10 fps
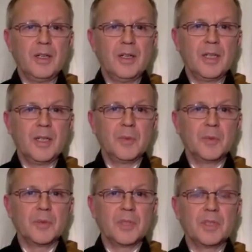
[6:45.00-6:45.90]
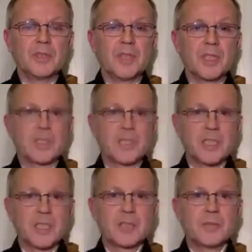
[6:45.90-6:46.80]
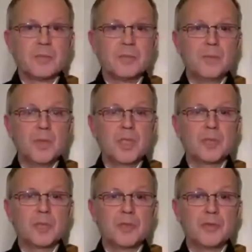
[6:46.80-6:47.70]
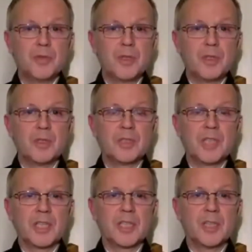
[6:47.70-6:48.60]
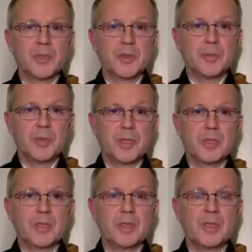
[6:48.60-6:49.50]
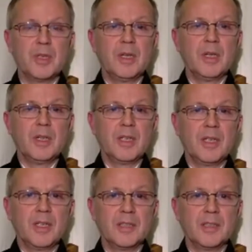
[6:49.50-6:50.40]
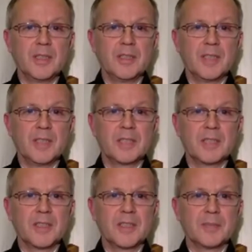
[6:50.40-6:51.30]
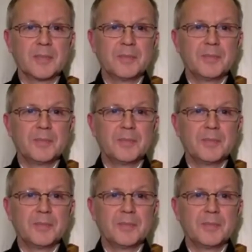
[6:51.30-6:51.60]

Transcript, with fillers: uh, there there are six Buddhas before Shakyamuni Buddha, and and that's um,